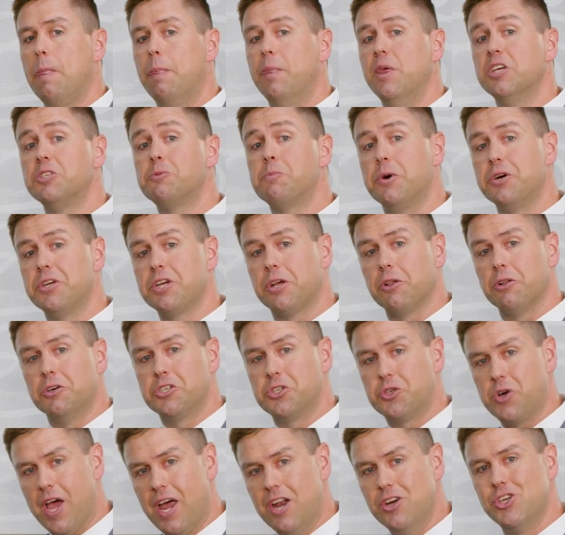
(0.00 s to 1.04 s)
This particular
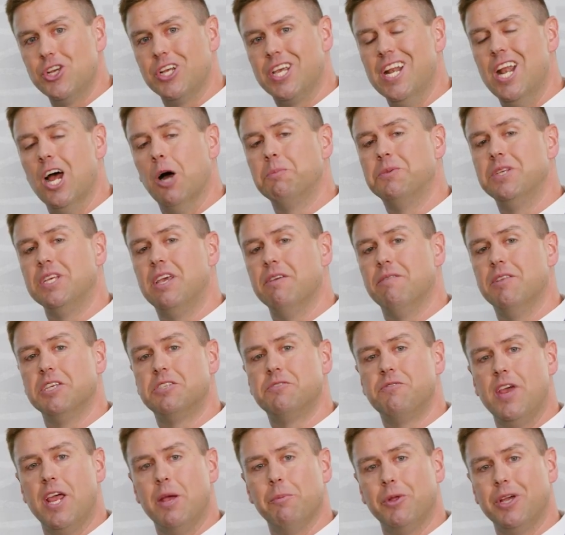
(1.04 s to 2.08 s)
strategy can help to give
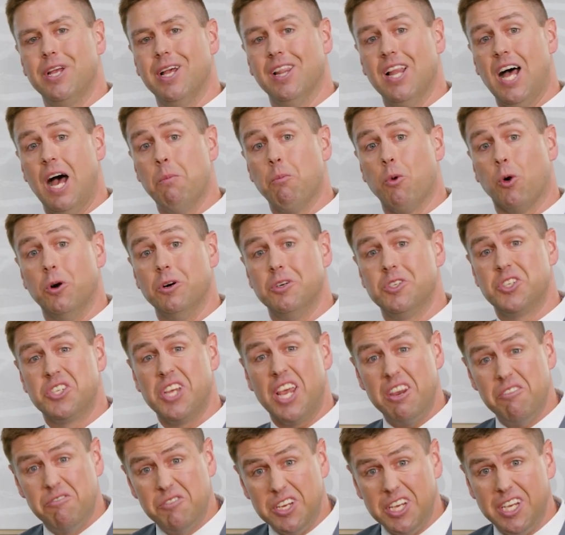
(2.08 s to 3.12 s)
this family a lot more
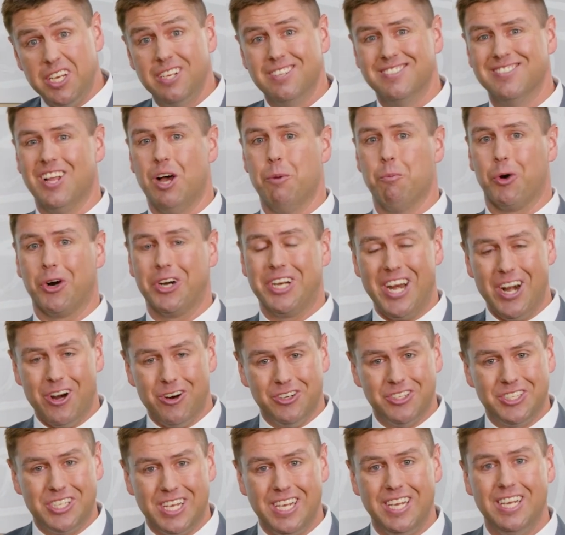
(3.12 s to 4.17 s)
safety, a lot more
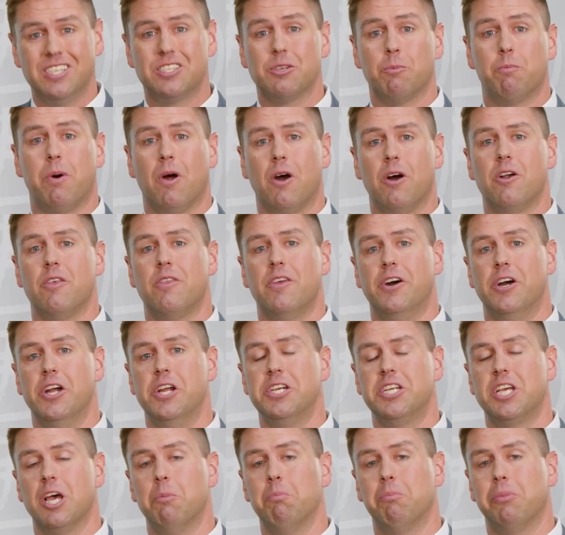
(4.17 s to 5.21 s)
guarantees a part of their
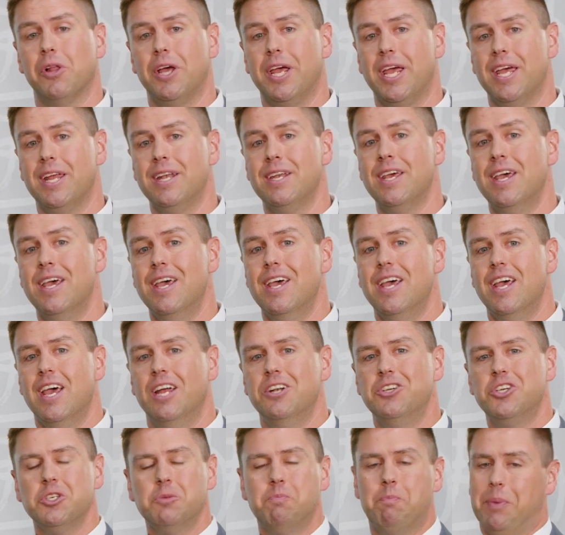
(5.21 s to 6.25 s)
income plan,
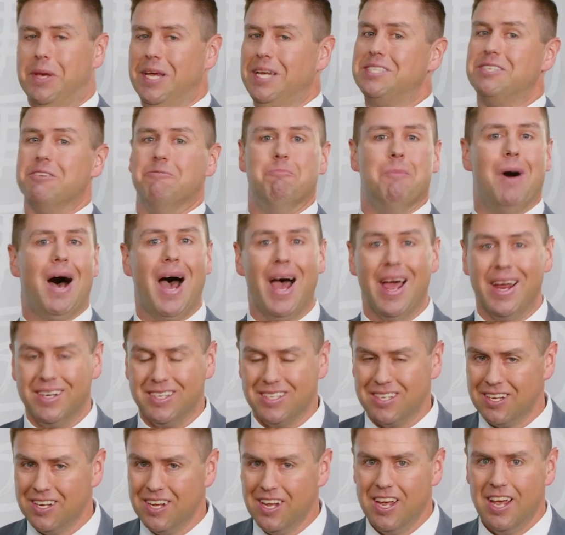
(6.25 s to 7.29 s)
and just peace of
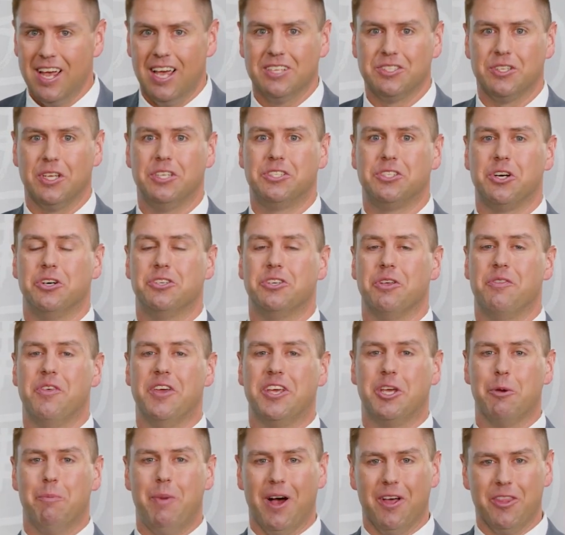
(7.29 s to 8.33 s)
mind as they start to
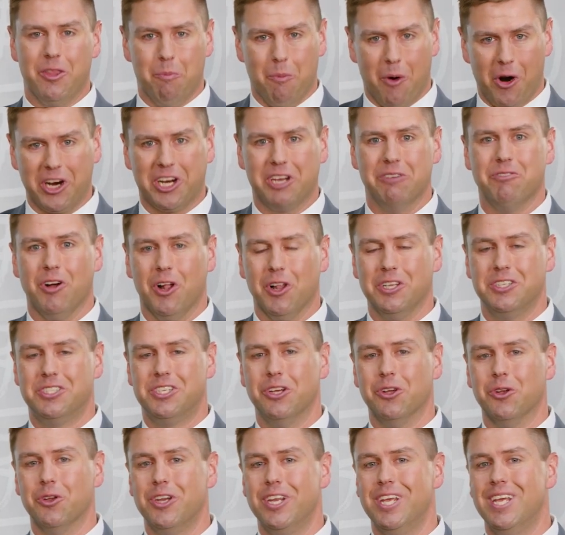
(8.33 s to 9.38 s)
think about the market
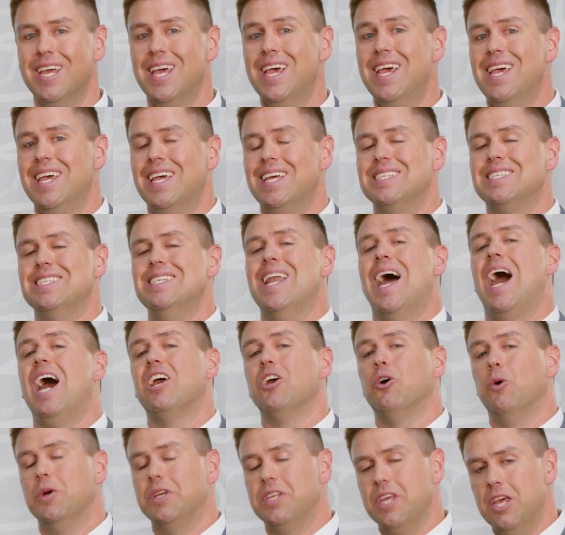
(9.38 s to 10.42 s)
volatility is
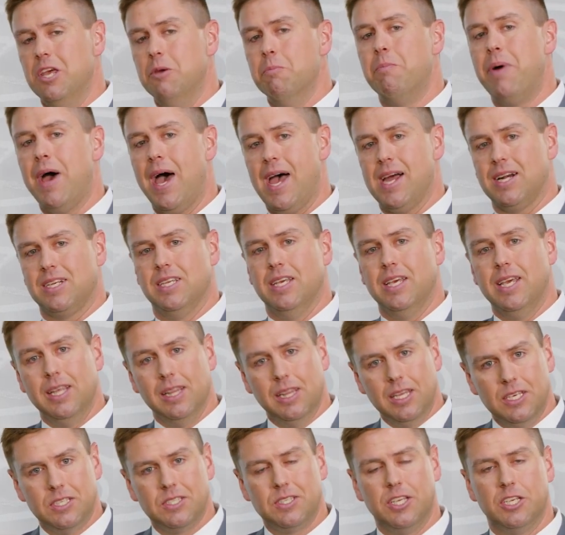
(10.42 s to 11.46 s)
not going to impact at
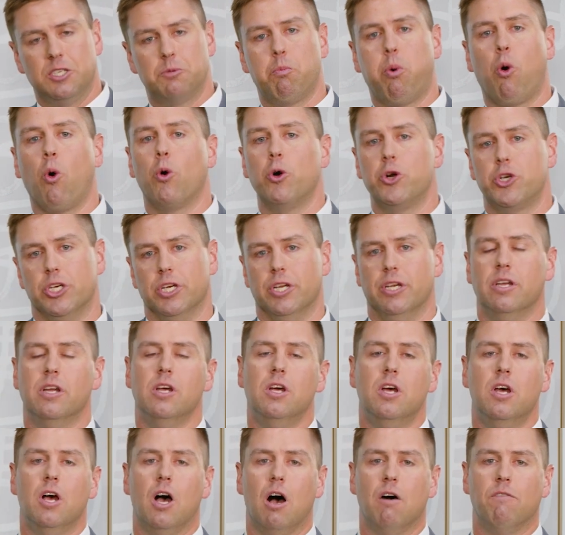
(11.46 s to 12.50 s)
least this portion
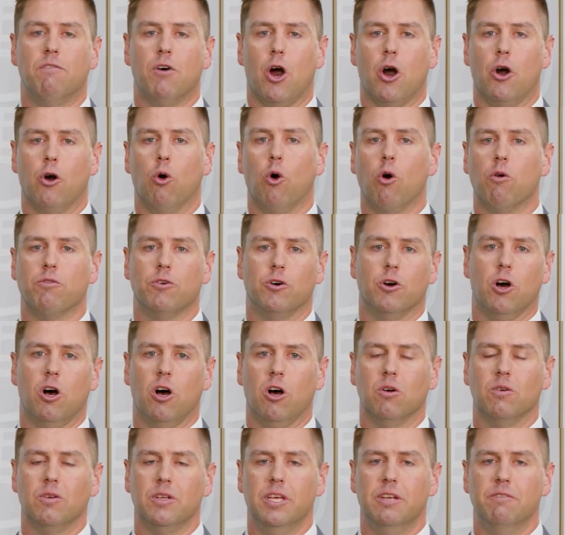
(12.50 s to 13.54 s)
of our
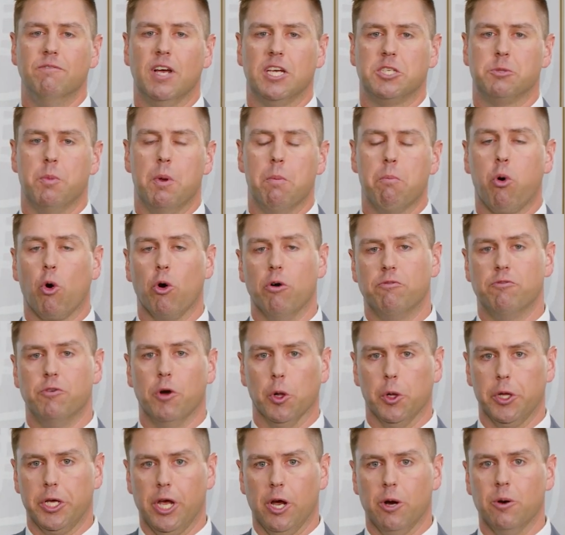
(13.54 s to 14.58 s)
overall investment
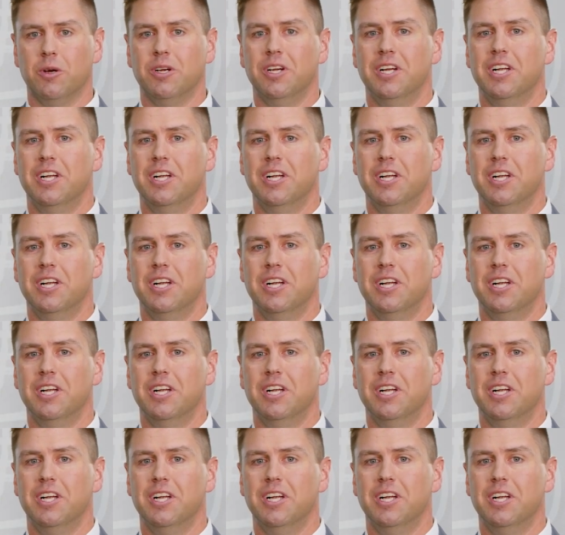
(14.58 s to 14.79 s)
portfolio.